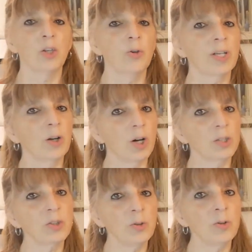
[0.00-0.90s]
You can
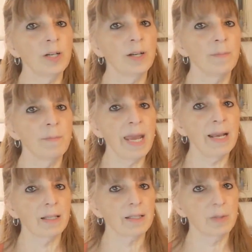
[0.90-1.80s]
also
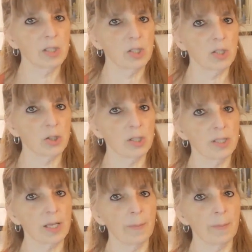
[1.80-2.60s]
make some decisions